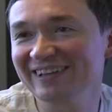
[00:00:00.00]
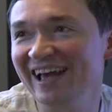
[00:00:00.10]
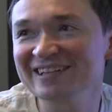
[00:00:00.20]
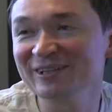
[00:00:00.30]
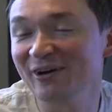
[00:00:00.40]

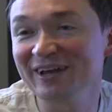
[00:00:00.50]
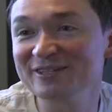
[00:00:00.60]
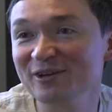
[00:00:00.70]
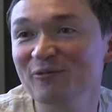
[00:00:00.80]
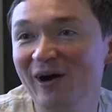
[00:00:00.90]
as long
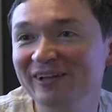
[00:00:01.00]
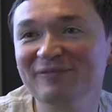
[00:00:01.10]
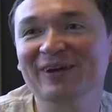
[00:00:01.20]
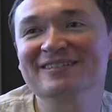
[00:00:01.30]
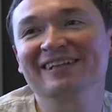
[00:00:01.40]
as you
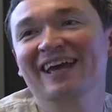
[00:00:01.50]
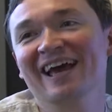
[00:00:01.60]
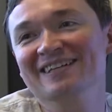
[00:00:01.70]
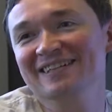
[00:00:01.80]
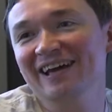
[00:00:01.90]
want because it
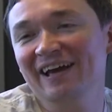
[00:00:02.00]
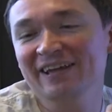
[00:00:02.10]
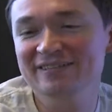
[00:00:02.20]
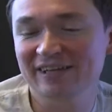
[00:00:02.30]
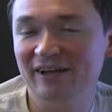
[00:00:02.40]
has
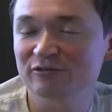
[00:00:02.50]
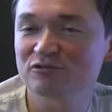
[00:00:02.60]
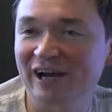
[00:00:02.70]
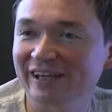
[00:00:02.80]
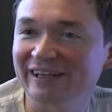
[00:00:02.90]
inside-out
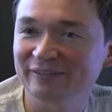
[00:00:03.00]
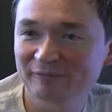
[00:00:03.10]
tracking.